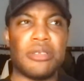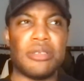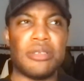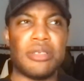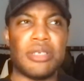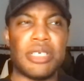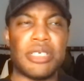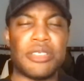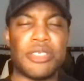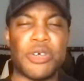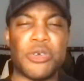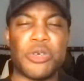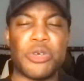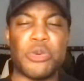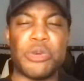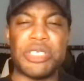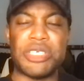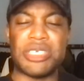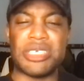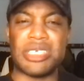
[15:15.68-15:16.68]
it's no
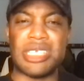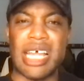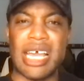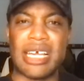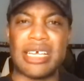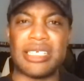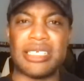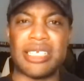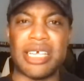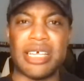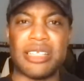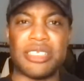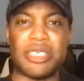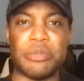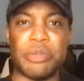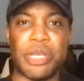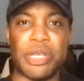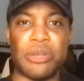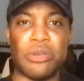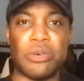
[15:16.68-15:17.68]
coincidence Lacazette to
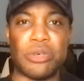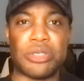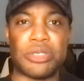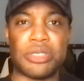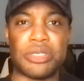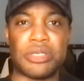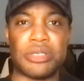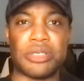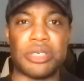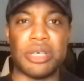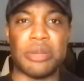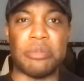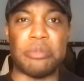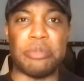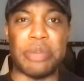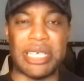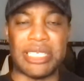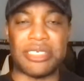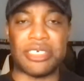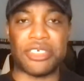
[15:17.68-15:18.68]
me looks a
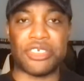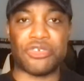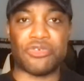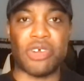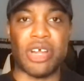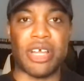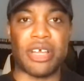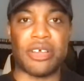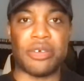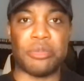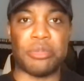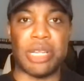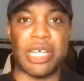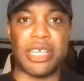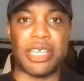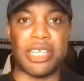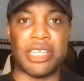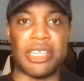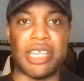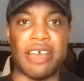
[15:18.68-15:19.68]
better striker
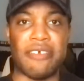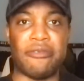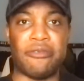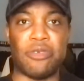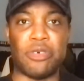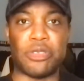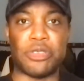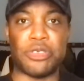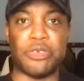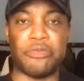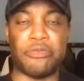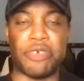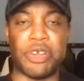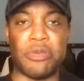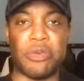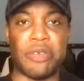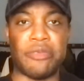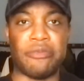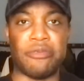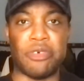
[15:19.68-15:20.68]
playing in that
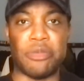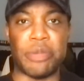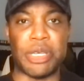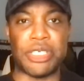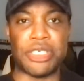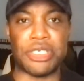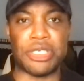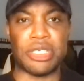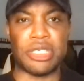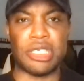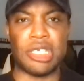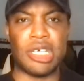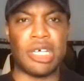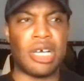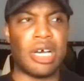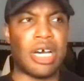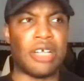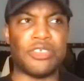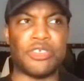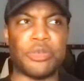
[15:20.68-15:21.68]
4-2-3-1 formation,
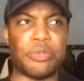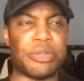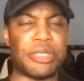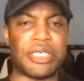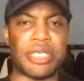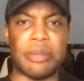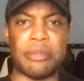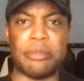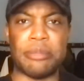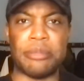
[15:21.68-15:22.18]
100%.